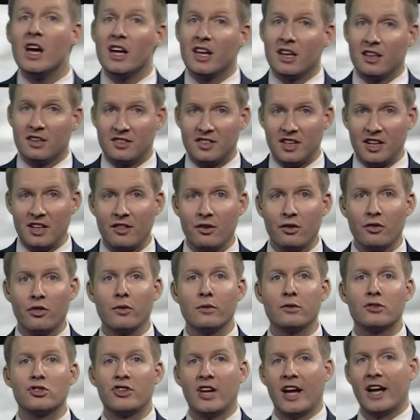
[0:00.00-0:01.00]
You see there
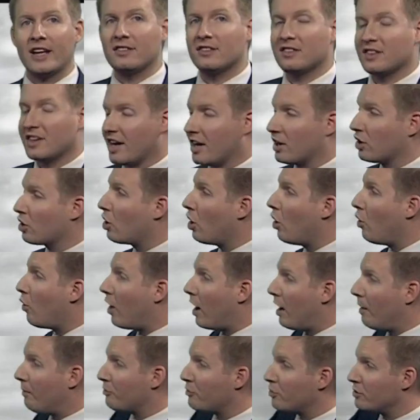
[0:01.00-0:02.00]
those chances again go
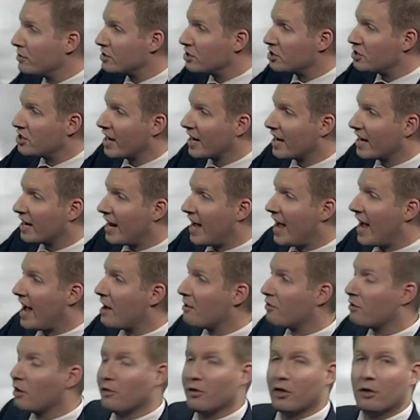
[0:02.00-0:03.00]
up through the second
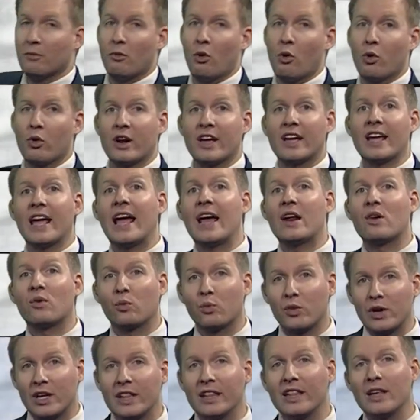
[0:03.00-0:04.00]
half of the morning
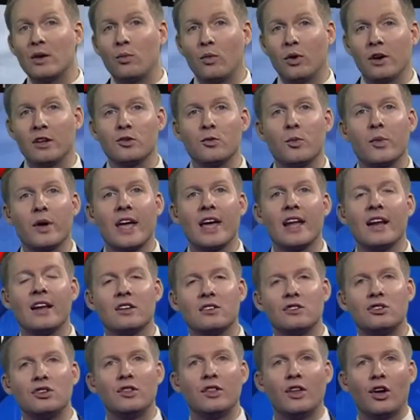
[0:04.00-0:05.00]
and really once we get
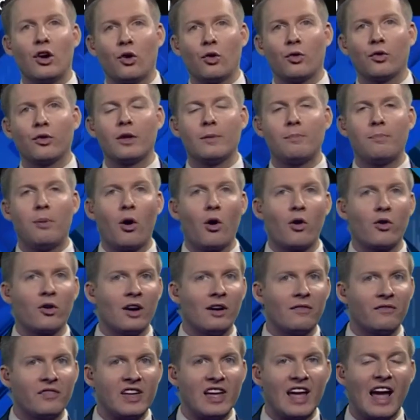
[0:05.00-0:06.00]
into the early part
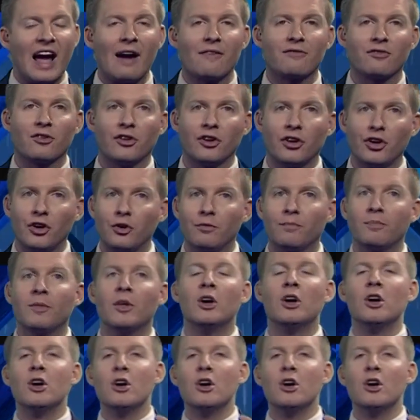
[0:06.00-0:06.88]
of the afternoon.